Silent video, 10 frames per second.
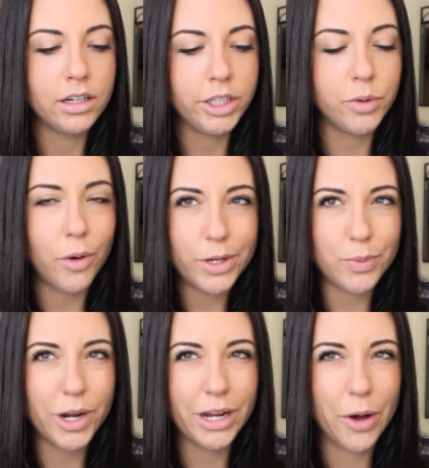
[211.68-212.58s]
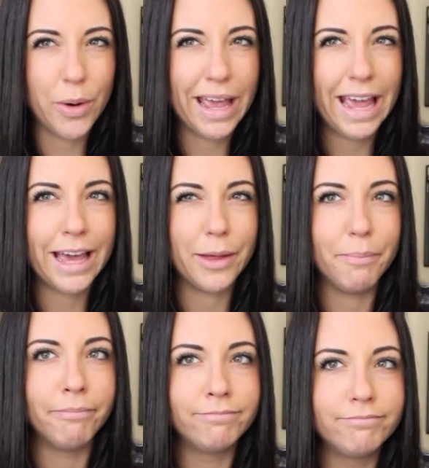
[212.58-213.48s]
You always want to go
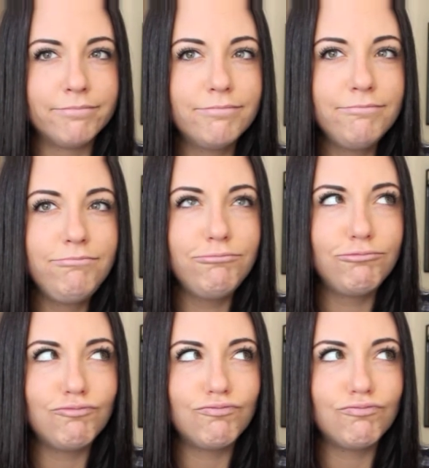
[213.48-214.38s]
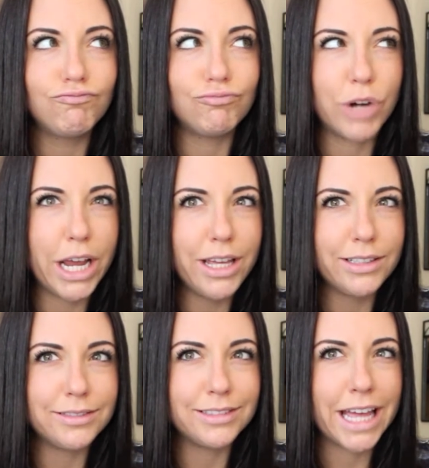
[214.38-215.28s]
ham, right?
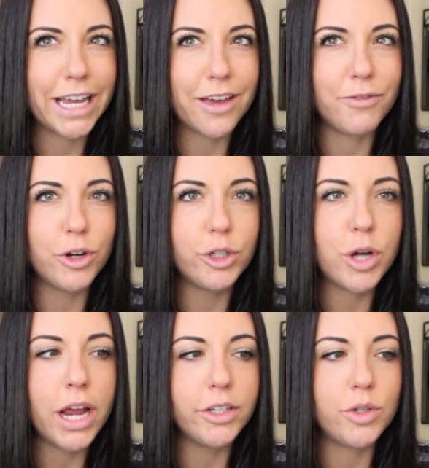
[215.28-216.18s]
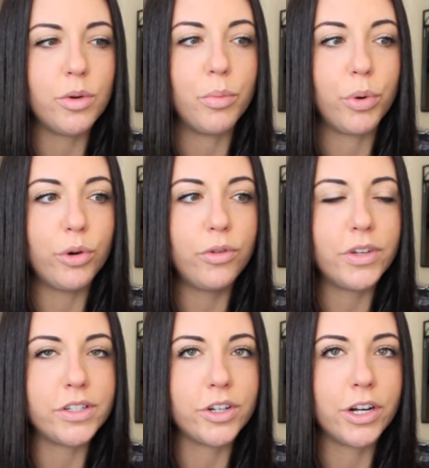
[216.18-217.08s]
Like if you're trying to improve
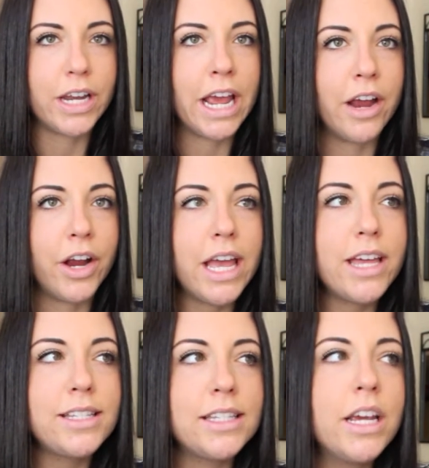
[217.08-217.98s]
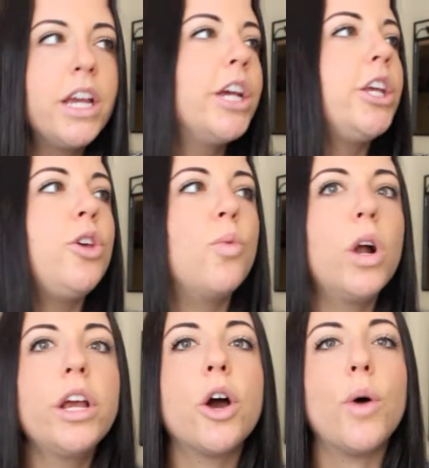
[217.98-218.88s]
in certain areas, you
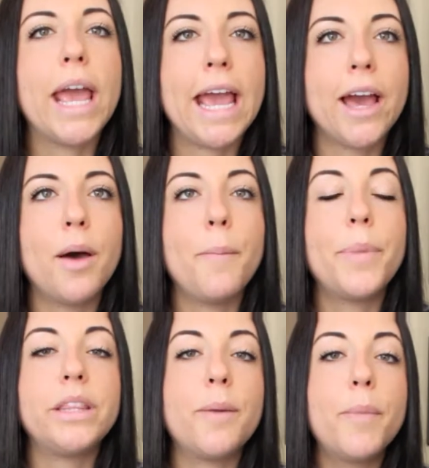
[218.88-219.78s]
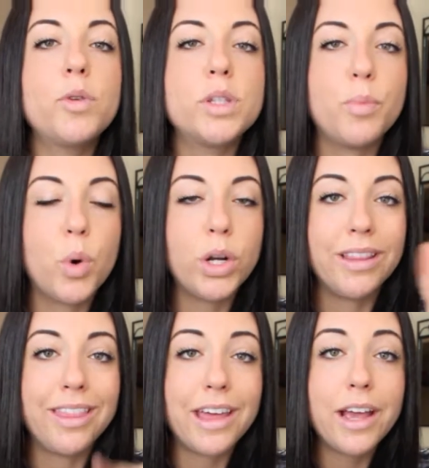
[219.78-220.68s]
want to go ham, but the most
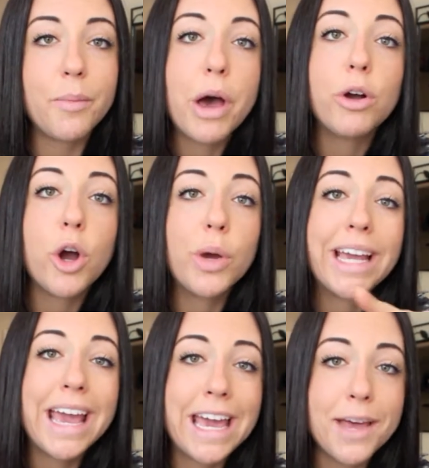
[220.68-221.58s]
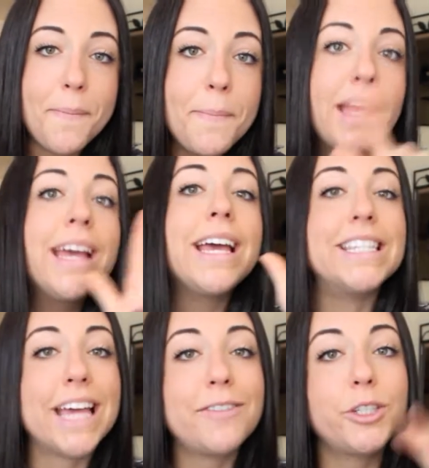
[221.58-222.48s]
important thing about going ham
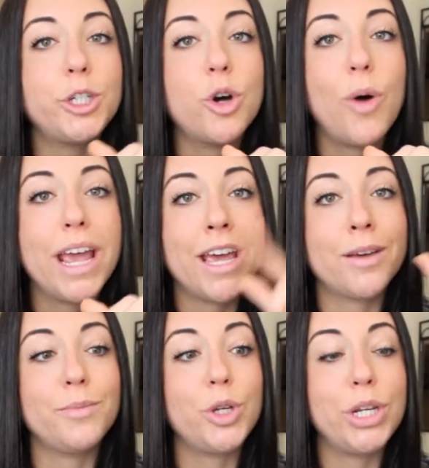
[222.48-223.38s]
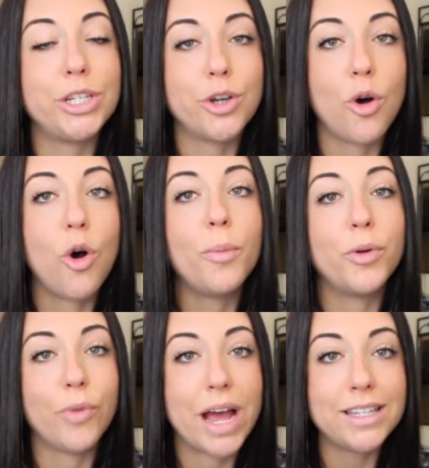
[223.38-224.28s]
is after you go ham, you need to go home
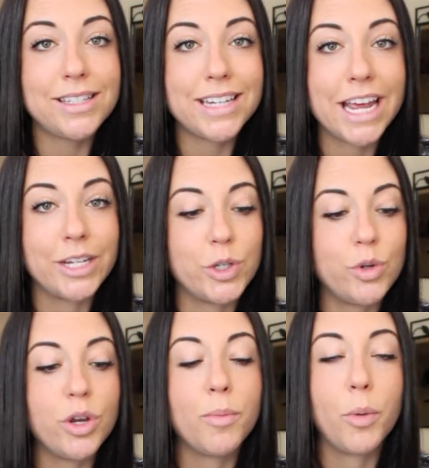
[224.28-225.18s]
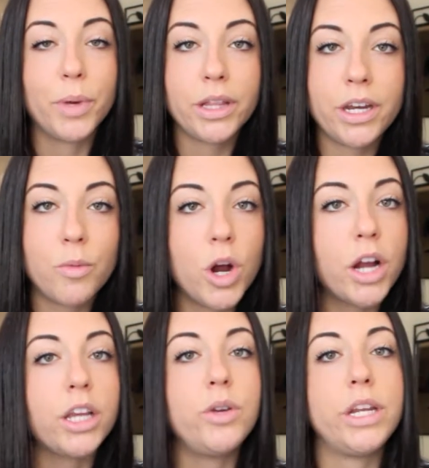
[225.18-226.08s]
and rest and do your mobility
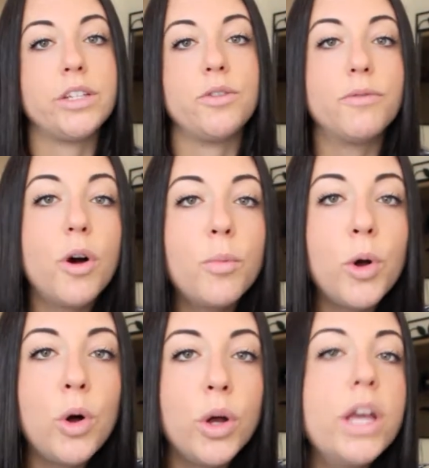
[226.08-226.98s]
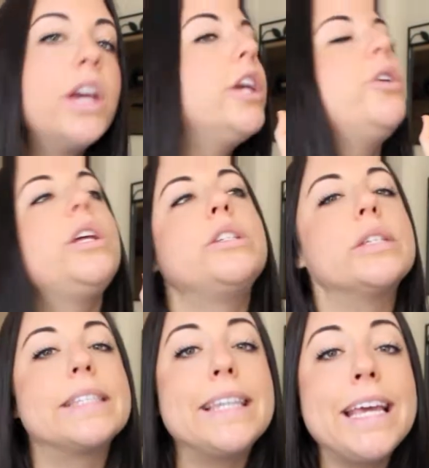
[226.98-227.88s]
work. You need to foam roll, you need to
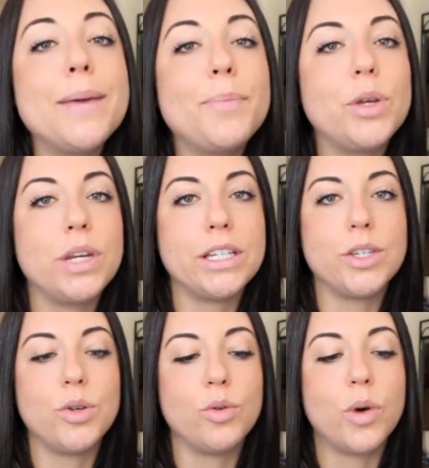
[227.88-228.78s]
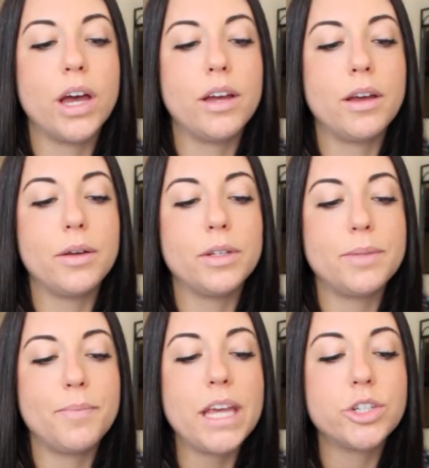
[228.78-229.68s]
sleep, you need to
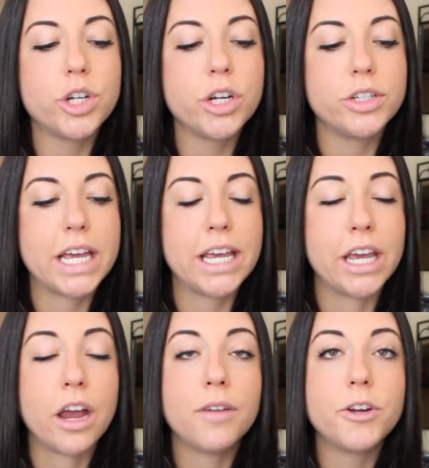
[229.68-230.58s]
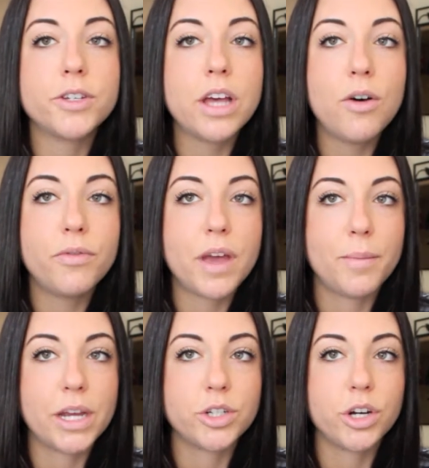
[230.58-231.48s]
make sure you're taking care of yourself
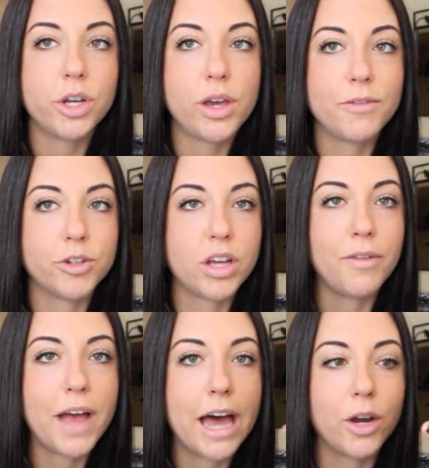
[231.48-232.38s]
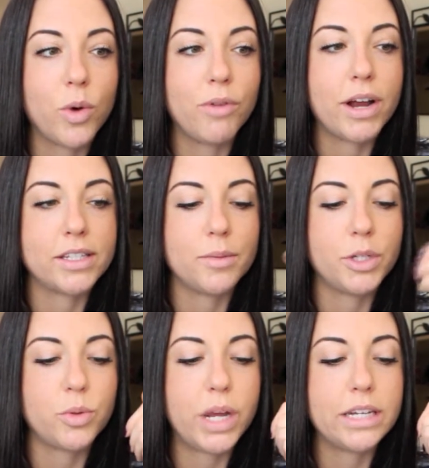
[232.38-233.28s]
and make sure you give yourself adequate rest in
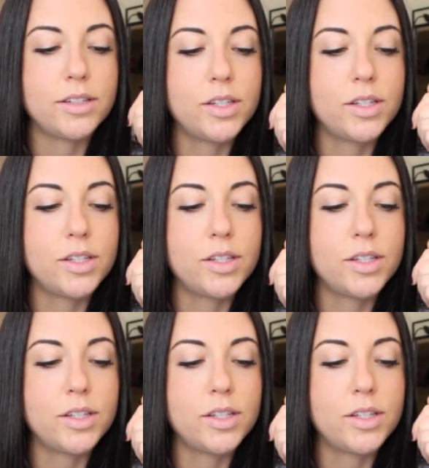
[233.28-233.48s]
between.